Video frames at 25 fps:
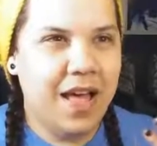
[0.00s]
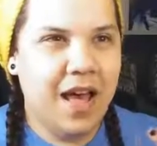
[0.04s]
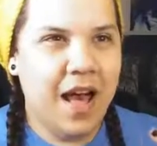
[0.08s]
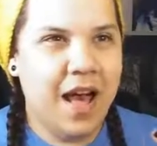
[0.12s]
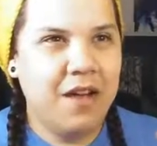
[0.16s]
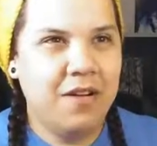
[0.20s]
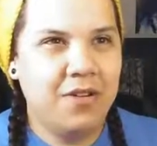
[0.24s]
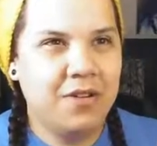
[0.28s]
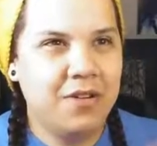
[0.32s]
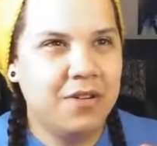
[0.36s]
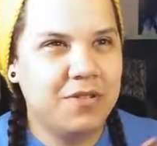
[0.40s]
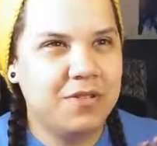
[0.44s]

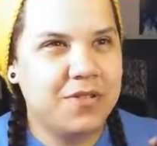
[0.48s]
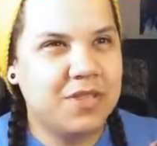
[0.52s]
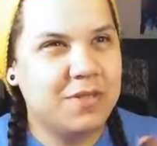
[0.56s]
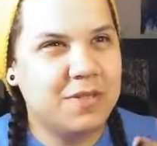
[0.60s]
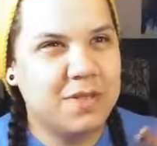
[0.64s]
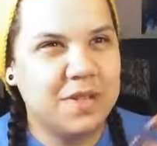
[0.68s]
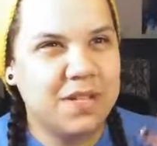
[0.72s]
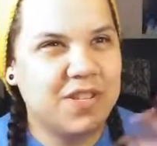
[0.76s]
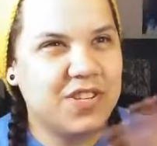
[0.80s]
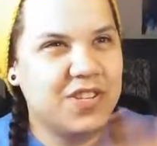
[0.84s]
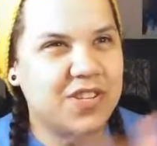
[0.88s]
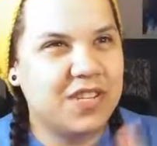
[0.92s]
I don't know, to
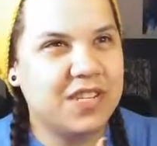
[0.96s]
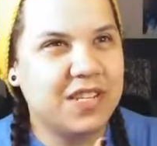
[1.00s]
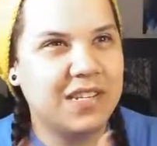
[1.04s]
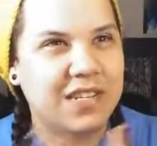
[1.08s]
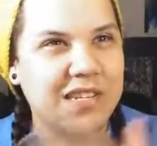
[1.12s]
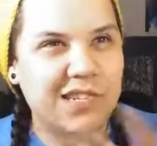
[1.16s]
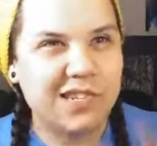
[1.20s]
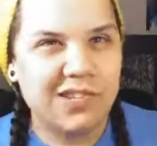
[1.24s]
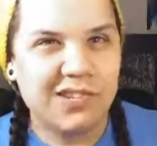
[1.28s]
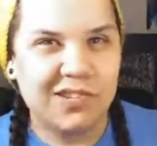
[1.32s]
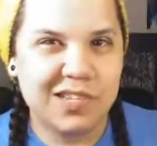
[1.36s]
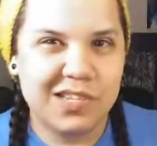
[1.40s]
me it's just an
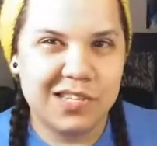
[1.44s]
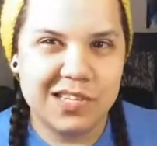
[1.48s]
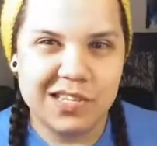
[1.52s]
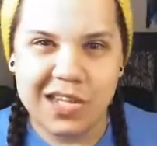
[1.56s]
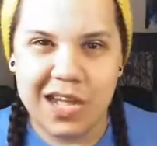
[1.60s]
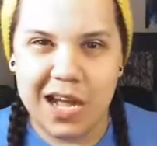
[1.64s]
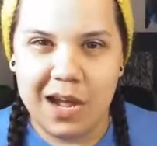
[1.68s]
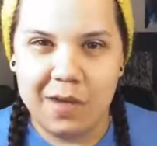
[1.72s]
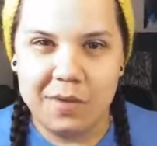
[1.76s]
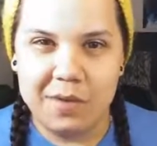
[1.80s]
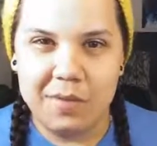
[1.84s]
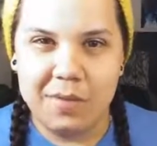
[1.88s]
interesting
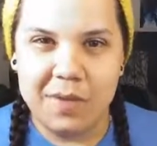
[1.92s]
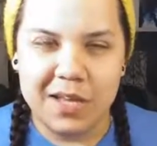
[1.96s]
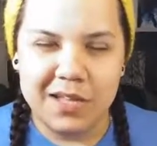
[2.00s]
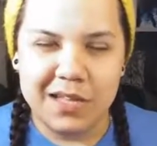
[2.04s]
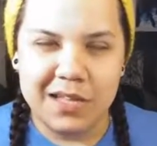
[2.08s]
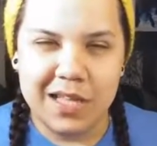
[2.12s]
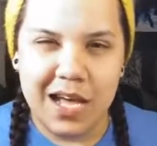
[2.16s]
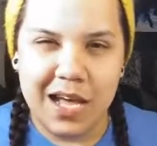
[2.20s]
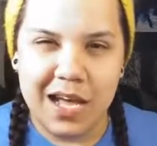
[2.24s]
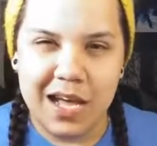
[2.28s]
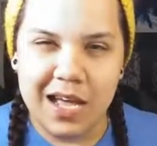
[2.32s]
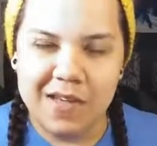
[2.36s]
time to be
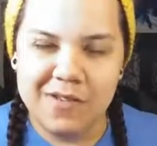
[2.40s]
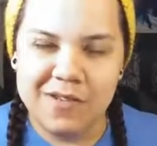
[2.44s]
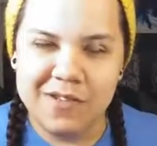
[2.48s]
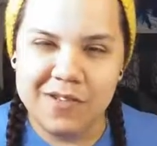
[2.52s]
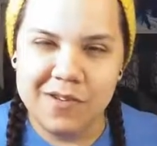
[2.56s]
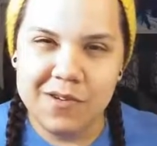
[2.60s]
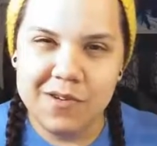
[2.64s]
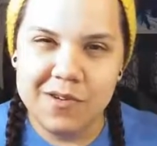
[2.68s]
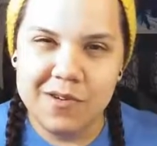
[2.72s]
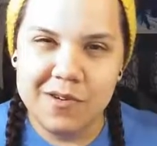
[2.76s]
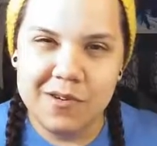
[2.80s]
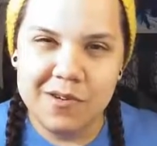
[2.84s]
alive.
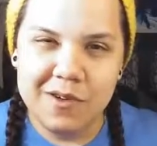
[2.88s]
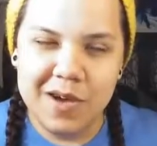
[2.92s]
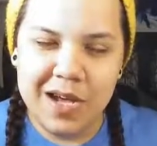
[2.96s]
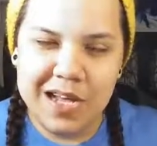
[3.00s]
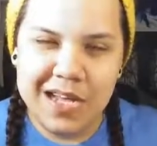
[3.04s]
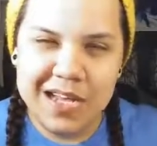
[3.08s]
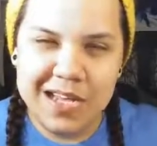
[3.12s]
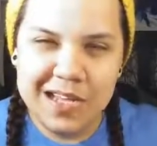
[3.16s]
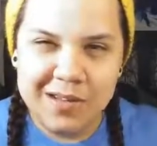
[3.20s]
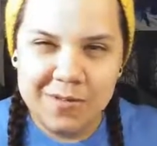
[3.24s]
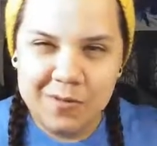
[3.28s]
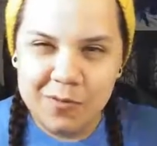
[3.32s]
So
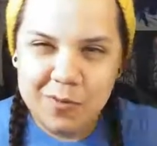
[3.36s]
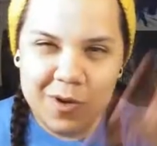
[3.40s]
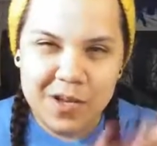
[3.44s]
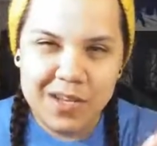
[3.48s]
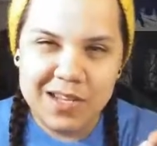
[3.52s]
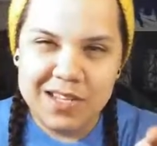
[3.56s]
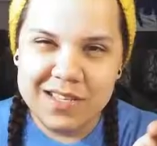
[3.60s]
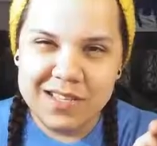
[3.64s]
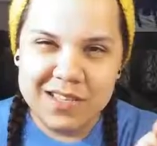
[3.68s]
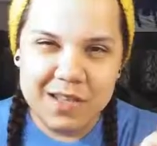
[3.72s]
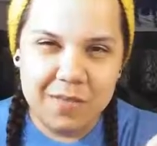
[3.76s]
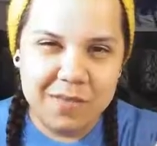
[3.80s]
uh, what
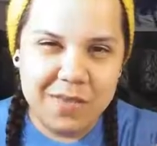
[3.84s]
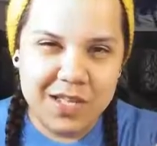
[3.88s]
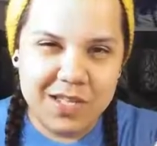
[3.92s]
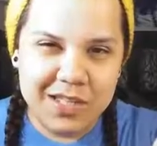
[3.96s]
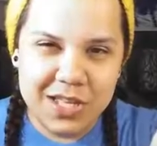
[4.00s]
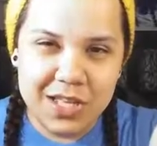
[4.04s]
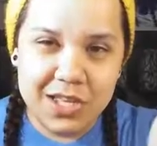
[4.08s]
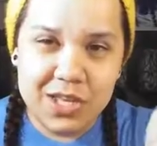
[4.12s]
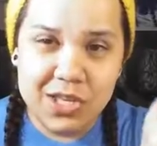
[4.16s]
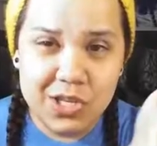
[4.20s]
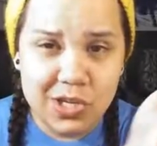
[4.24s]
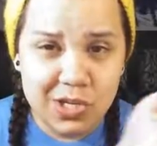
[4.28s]
is something
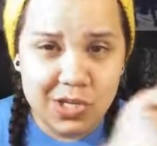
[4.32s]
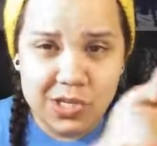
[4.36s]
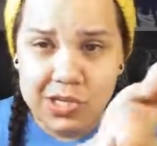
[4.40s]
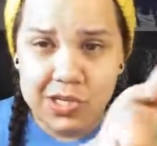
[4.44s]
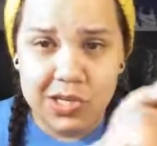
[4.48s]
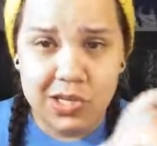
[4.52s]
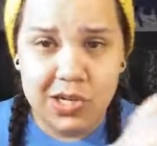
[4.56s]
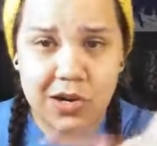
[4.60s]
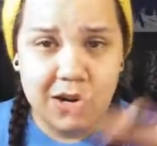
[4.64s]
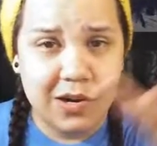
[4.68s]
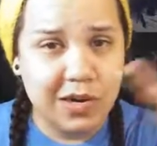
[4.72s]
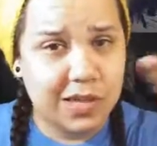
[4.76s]
that
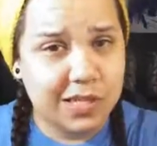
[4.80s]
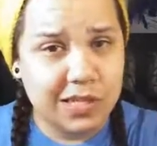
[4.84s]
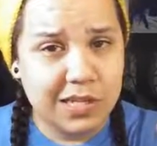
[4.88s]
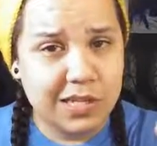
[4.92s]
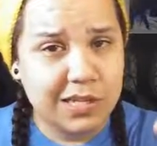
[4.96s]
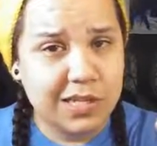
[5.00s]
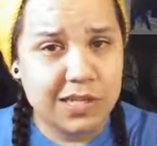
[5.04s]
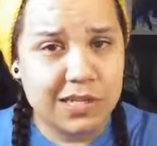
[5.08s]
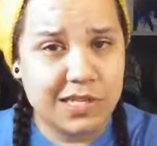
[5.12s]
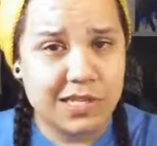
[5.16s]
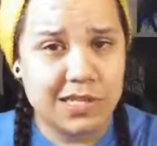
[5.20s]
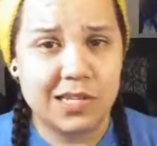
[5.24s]
you're currently
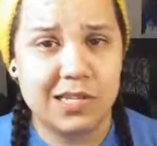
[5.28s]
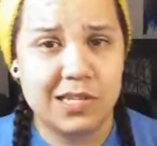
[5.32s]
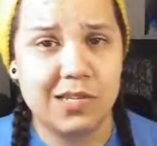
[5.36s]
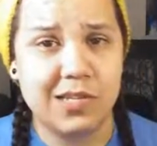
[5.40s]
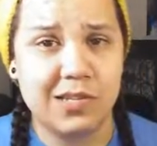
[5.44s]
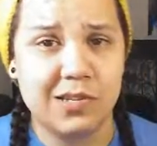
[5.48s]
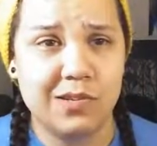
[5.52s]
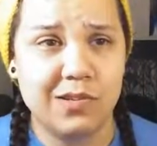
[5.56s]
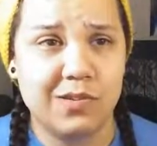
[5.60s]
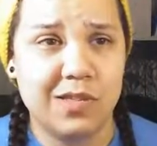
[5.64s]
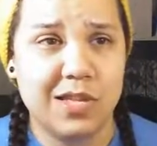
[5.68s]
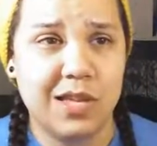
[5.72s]
listening
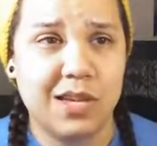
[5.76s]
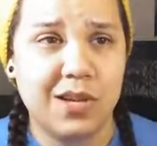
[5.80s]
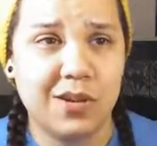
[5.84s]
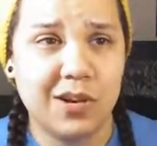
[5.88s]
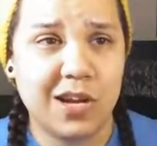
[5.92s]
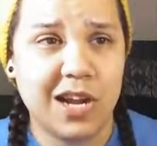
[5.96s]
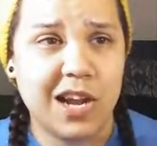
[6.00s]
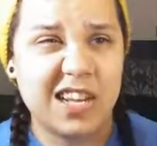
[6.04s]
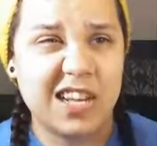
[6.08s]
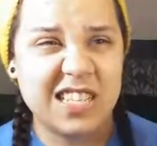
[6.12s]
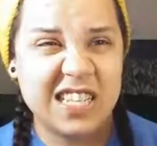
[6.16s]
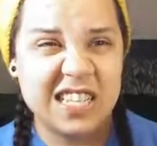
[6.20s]
to that you're
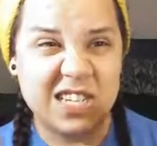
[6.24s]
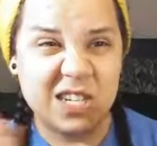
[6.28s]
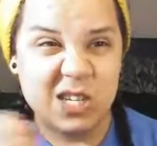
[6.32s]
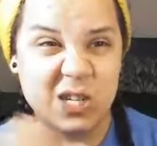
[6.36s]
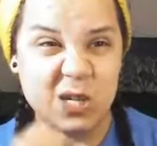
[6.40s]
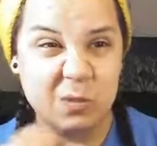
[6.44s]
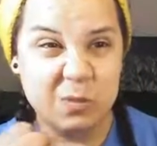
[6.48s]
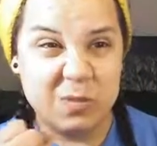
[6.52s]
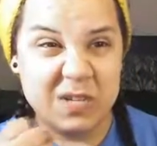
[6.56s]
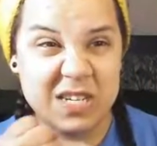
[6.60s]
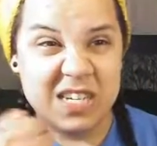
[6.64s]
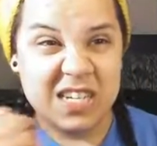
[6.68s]
kind of like,
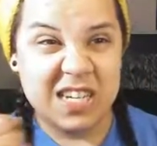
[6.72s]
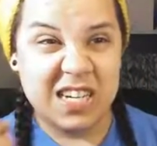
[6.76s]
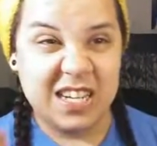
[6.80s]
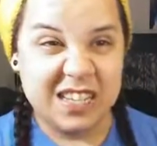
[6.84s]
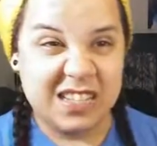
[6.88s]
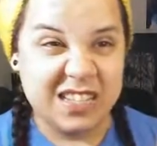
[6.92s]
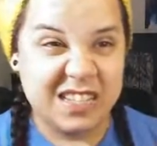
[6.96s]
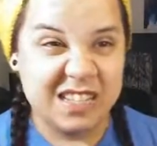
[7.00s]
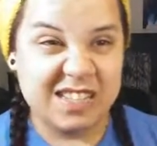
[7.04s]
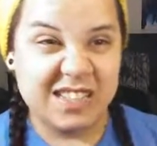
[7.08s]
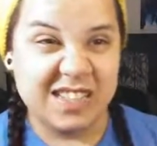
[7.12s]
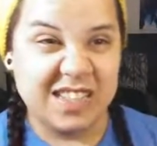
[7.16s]
oh my
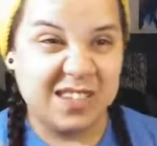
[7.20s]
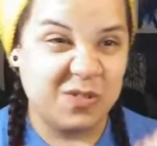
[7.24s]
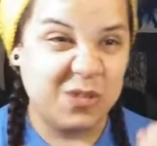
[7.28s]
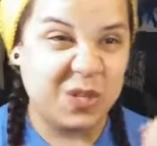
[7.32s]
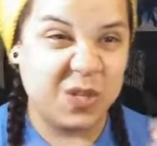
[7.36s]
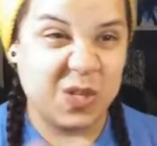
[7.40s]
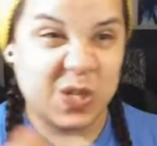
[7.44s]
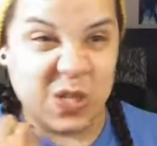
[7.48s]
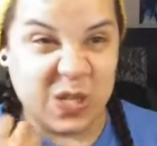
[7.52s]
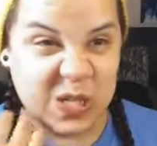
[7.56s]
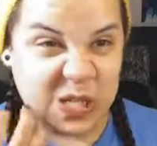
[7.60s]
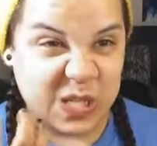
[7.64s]
god, this
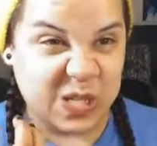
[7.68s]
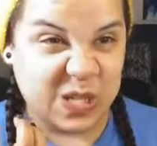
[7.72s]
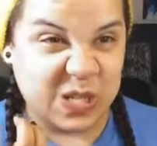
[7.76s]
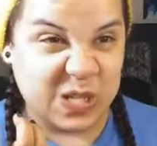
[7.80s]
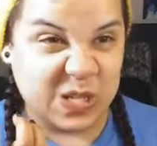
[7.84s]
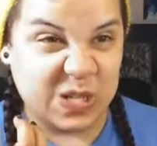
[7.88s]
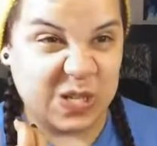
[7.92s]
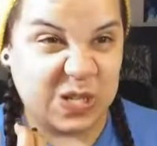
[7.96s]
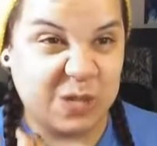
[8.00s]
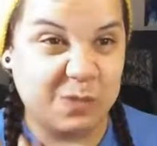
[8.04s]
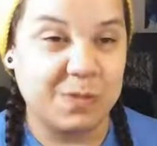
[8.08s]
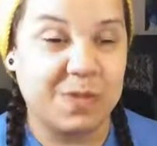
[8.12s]
sounds
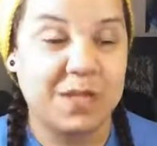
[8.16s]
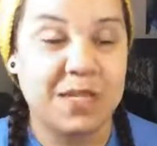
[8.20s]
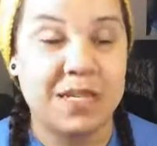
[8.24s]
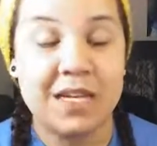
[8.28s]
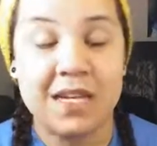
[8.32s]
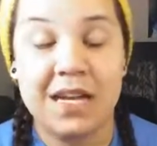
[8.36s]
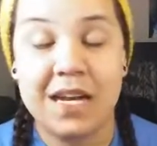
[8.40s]
awesome?